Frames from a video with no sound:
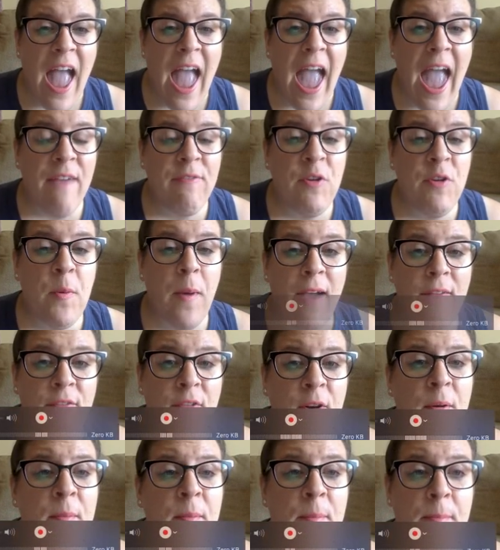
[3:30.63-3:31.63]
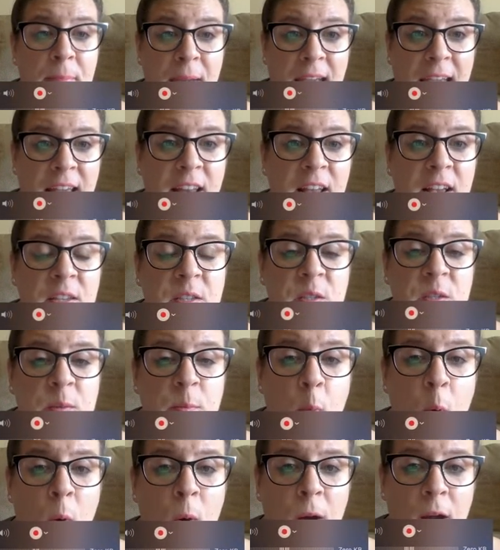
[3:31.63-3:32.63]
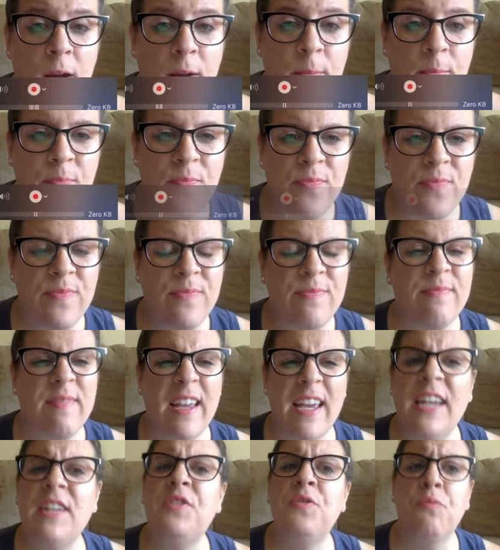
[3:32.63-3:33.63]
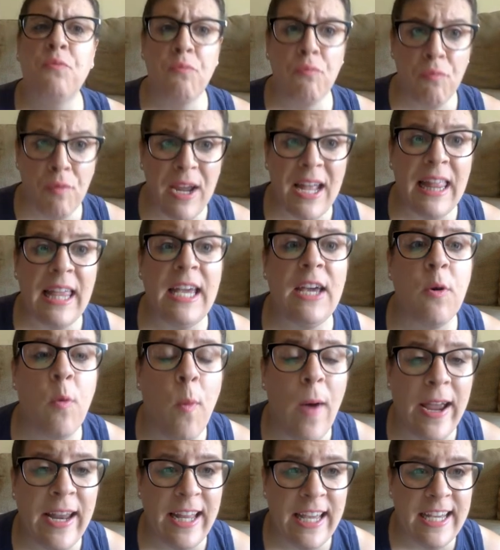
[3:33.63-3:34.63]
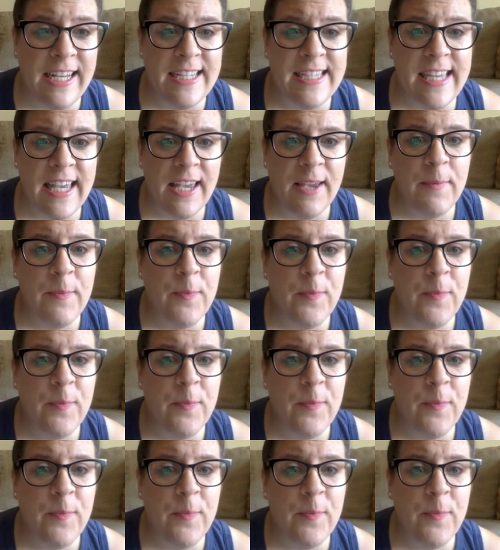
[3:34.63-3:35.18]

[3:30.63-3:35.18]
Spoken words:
Have you ever made a s'more? It's really quite easy